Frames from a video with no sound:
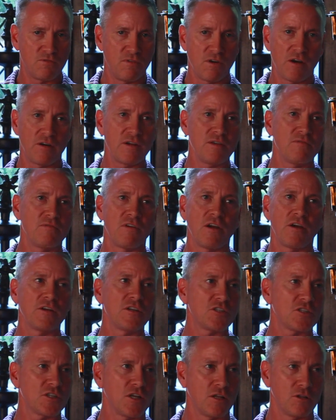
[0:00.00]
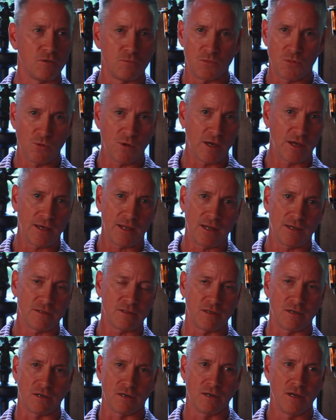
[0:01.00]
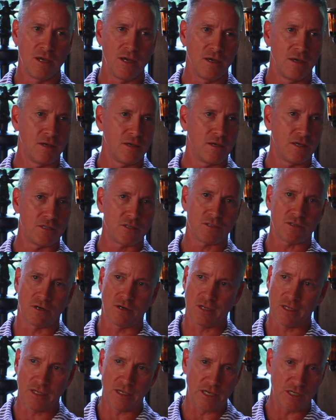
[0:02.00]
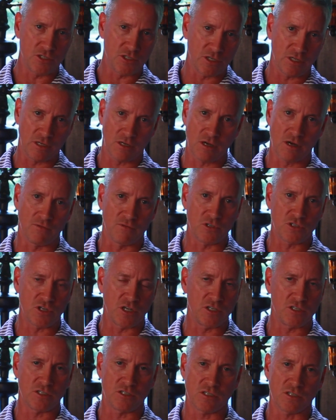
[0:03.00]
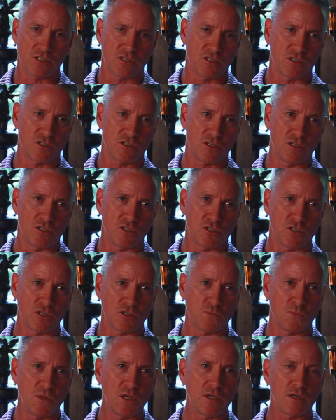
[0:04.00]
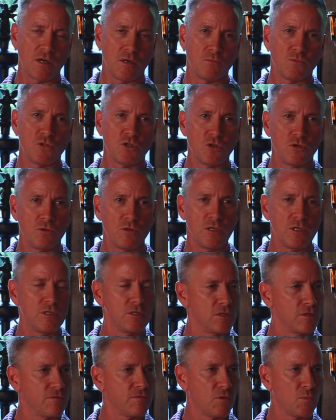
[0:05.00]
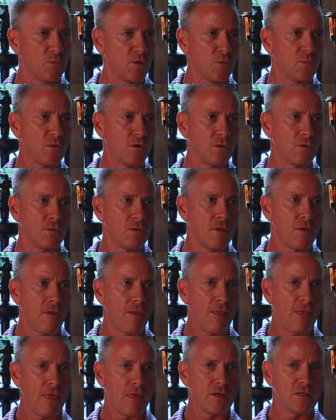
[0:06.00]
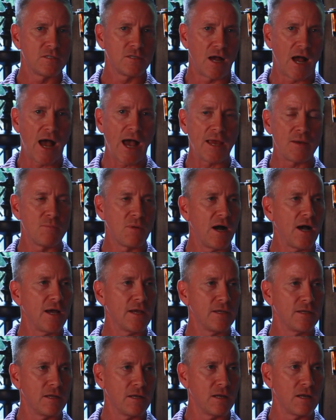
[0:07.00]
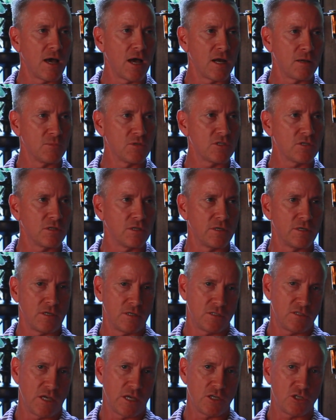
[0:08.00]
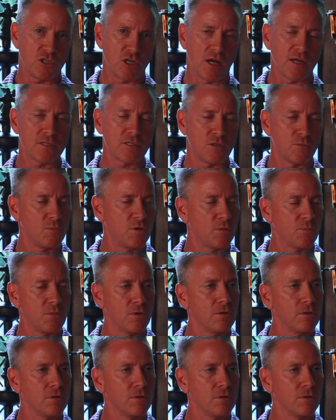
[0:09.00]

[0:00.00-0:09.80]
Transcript: It's very, very seldom do I get out there and start engaging in conversations, because it's just become too easy for people to hide behind it anonymously and take shots at